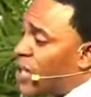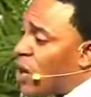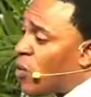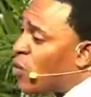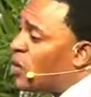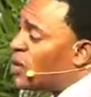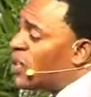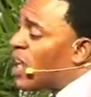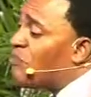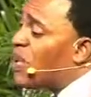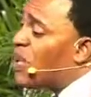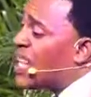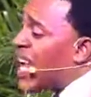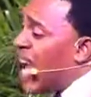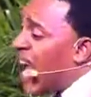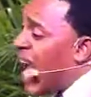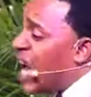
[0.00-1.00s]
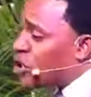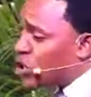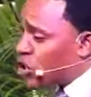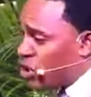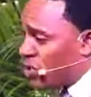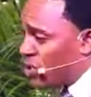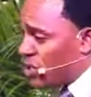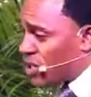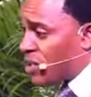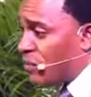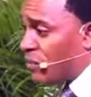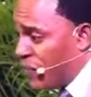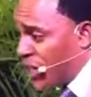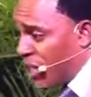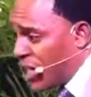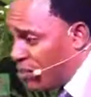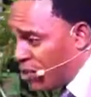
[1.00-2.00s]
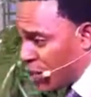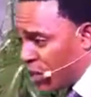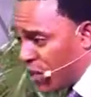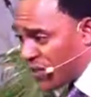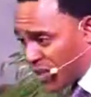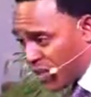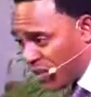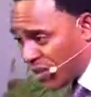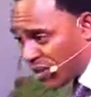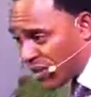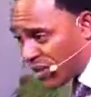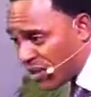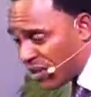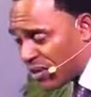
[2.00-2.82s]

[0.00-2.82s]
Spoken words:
wouldn't have been the actions, verbs of sins.